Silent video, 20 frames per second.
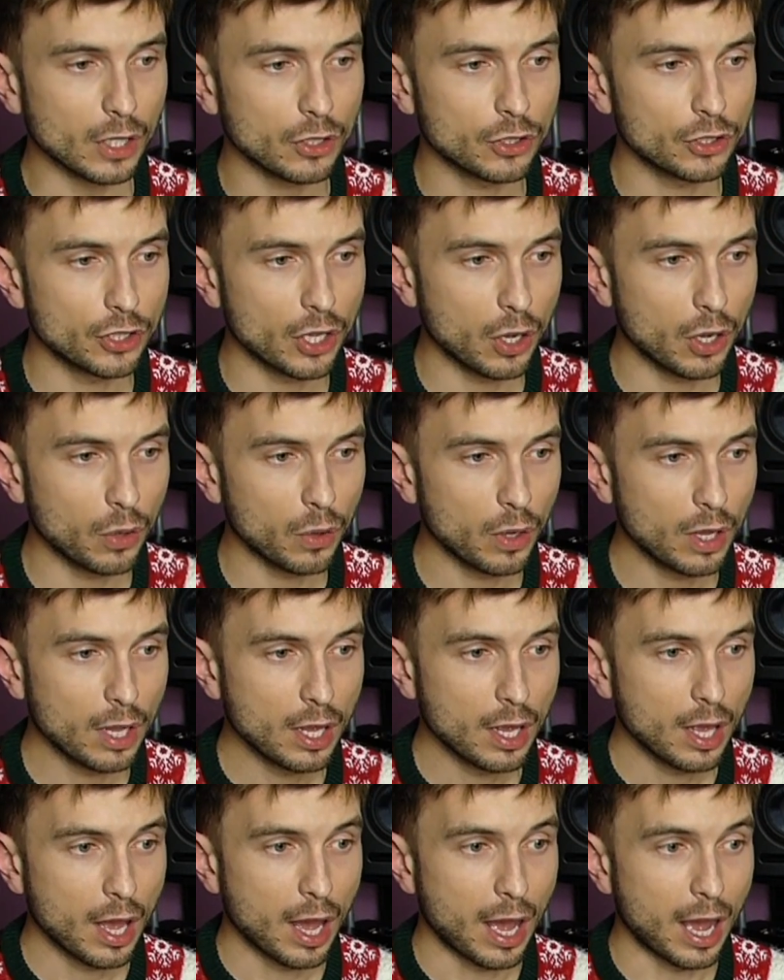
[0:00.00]
So
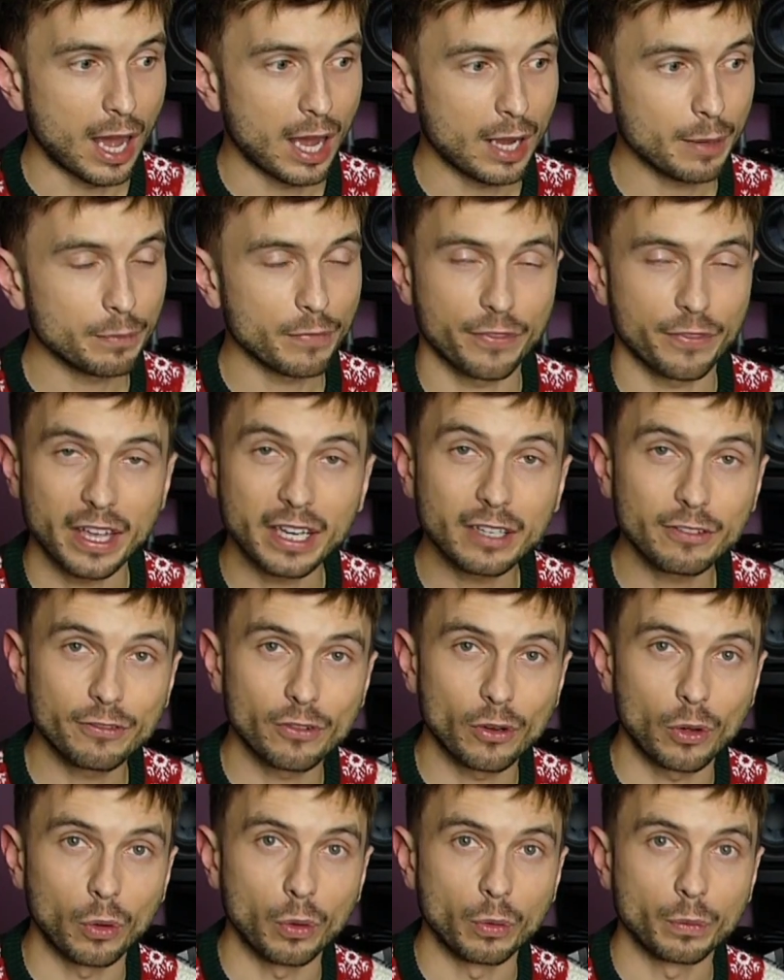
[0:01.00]
I'm
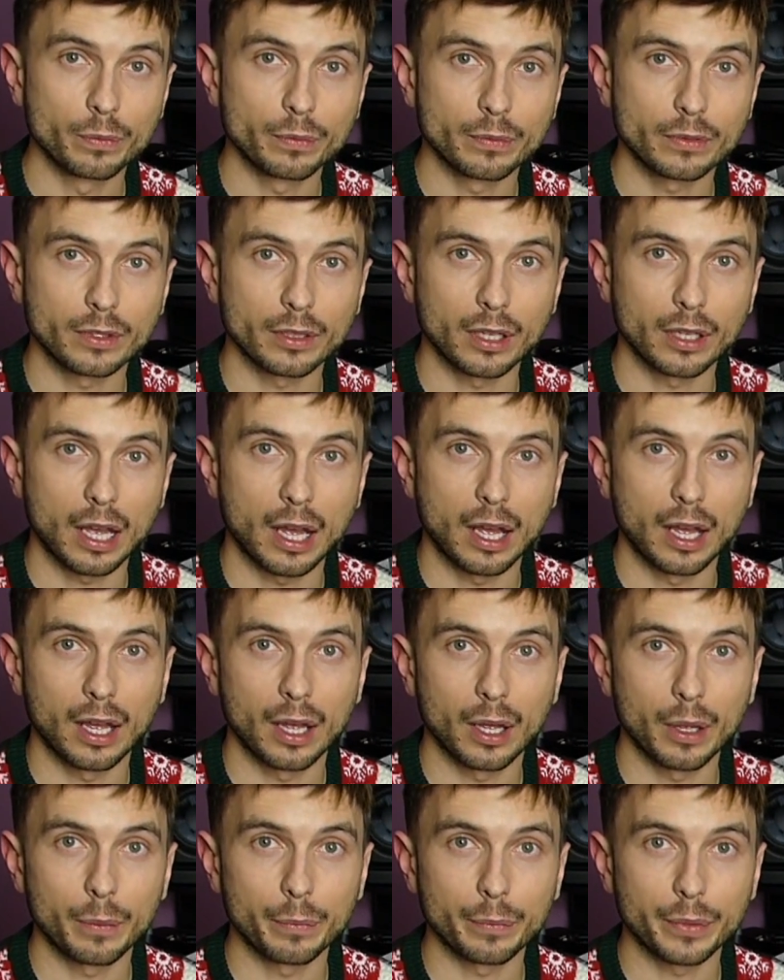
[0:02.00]
thankful
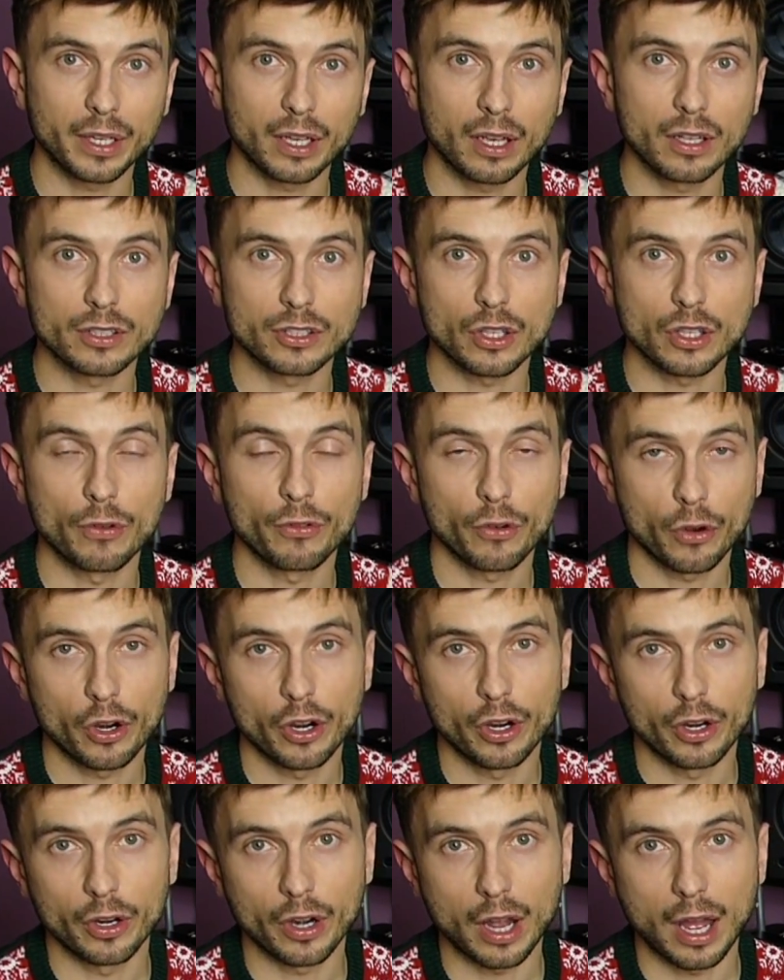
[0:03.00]
because of
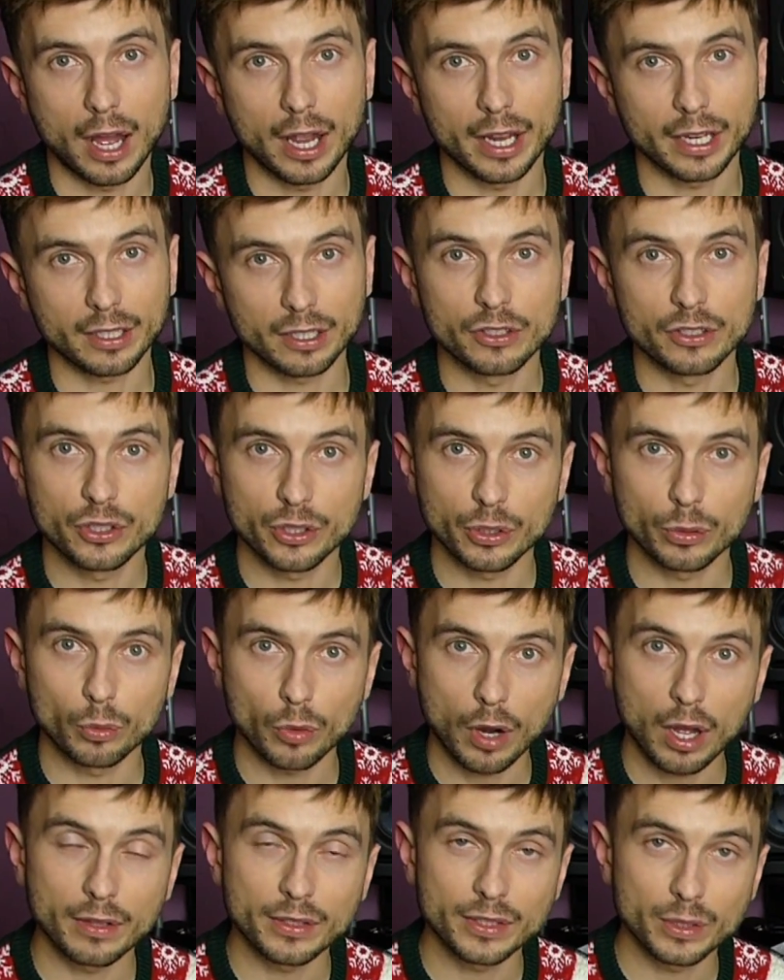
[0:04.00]
her, I can do
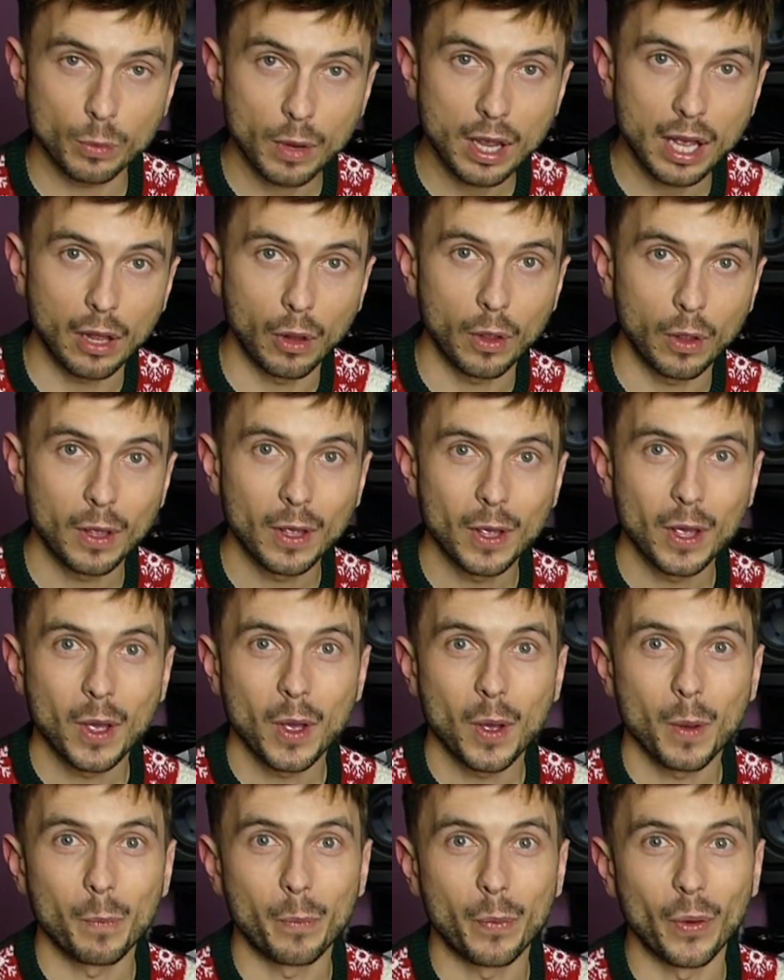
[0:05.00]
runs well.
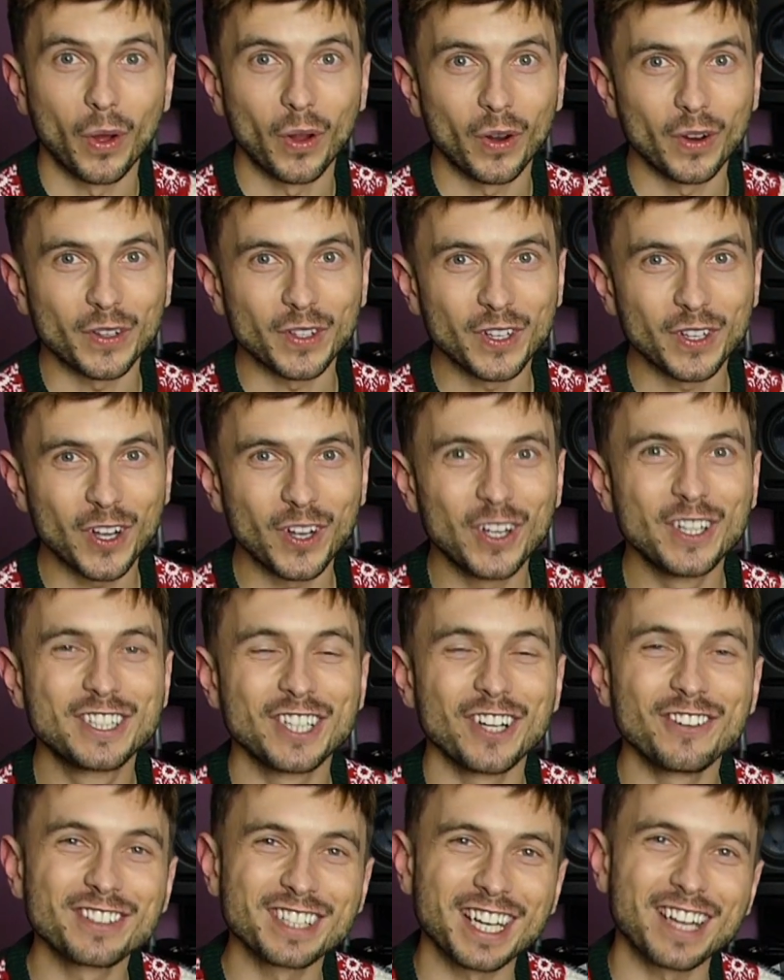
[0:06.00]
But you know,
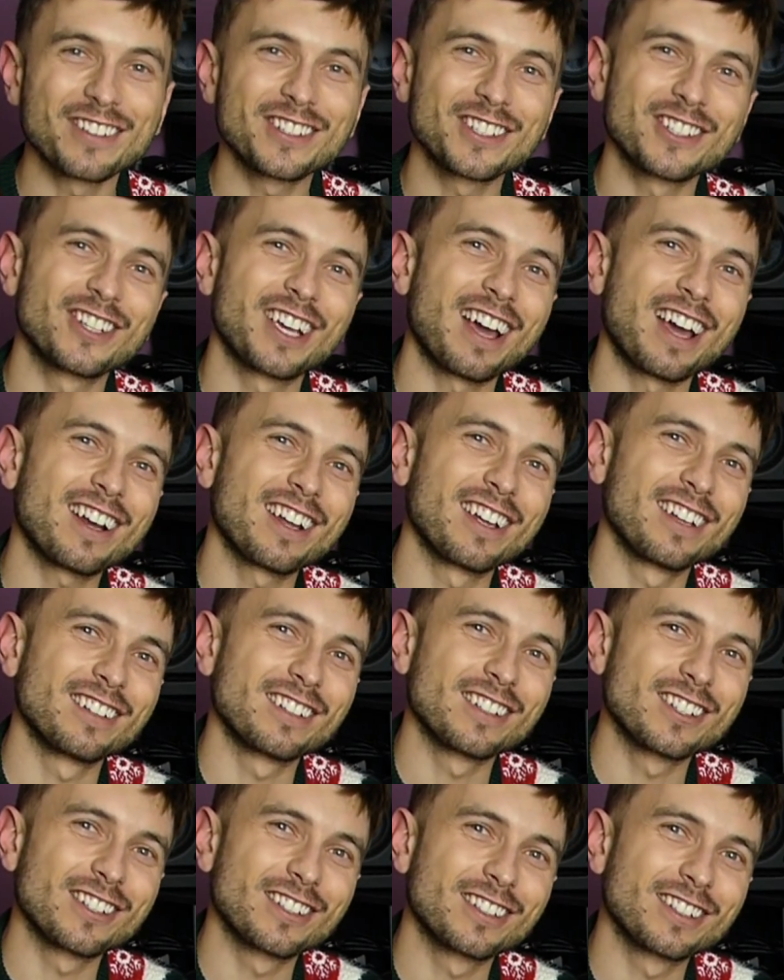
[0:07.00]
sometimes you
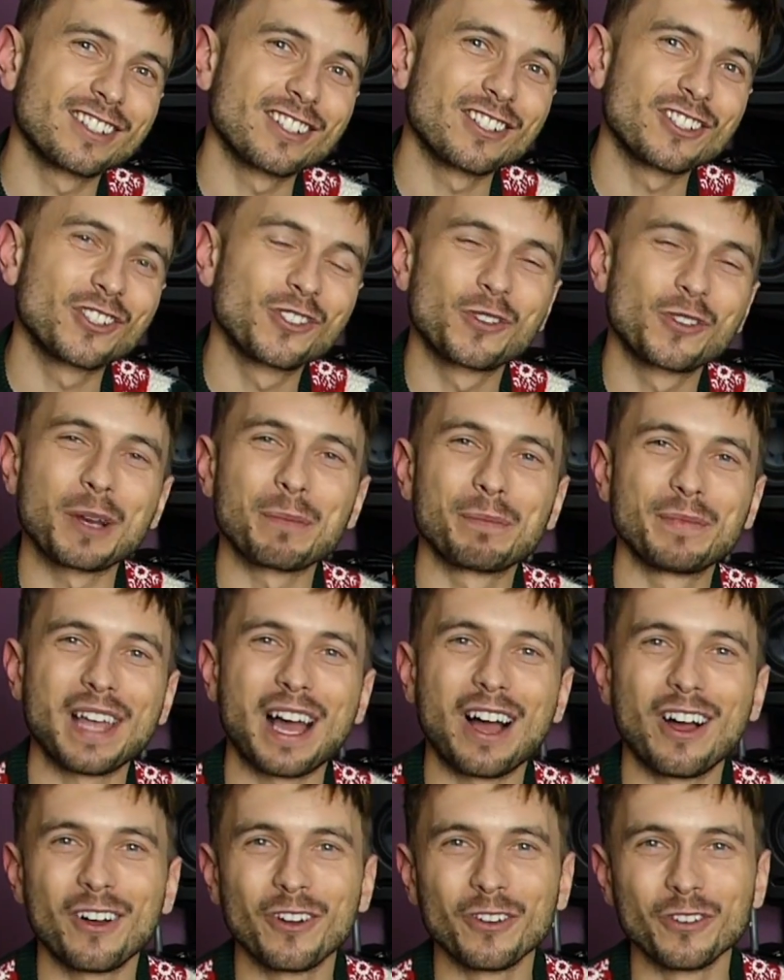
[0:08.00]
gotta strip
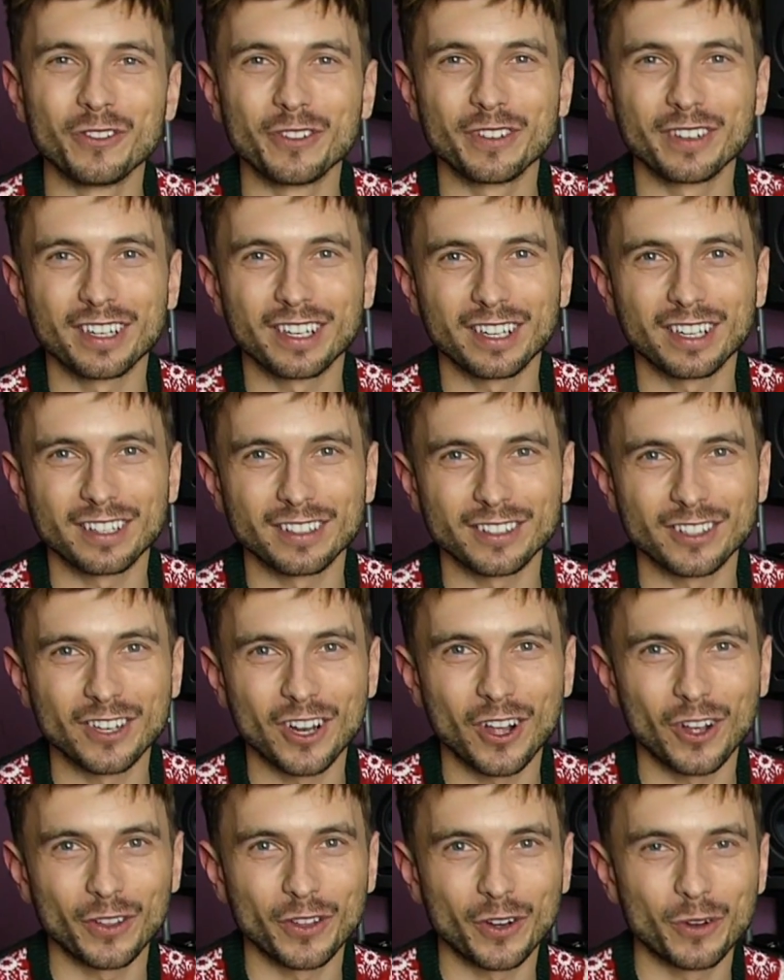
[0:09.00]
down, you
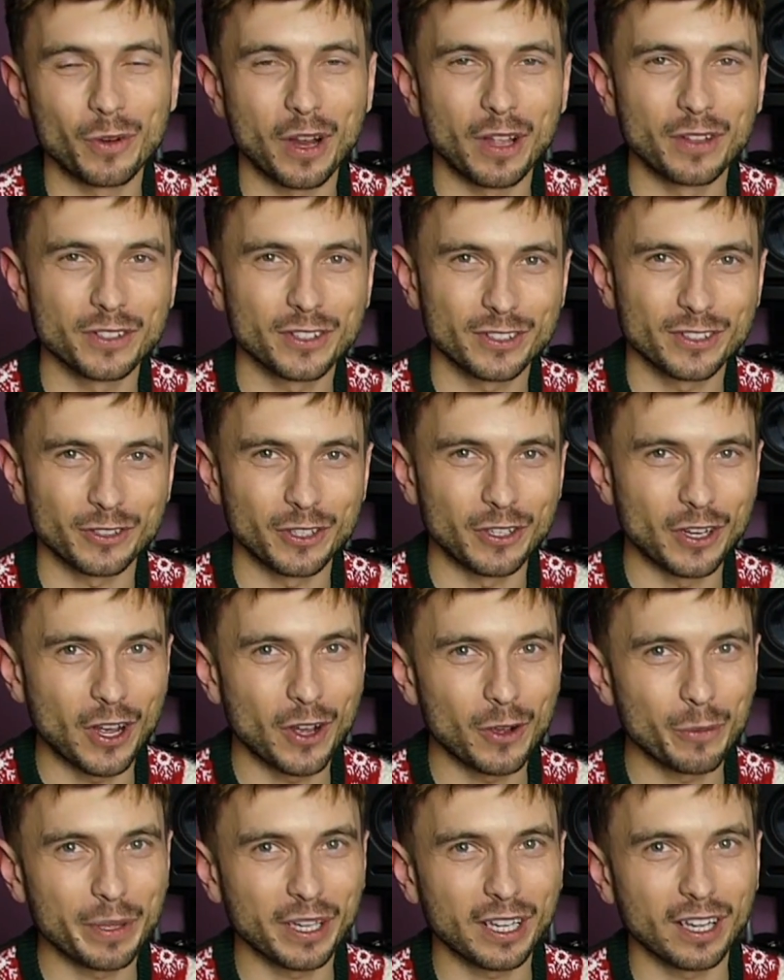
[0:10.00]
know, the runs, you
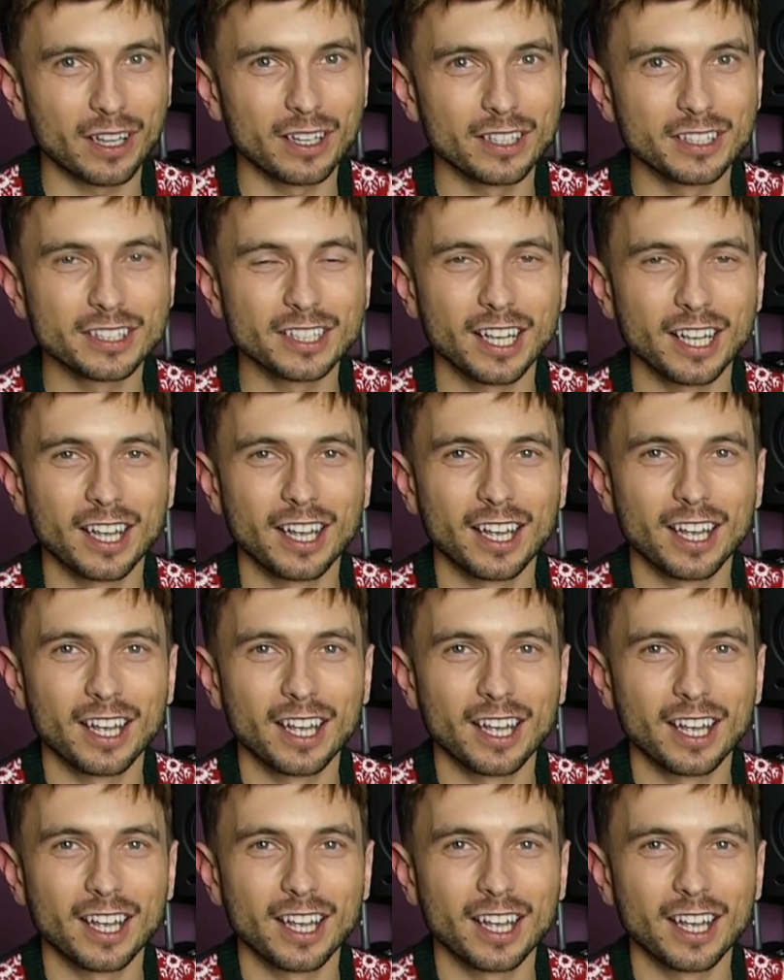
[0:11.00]
know, because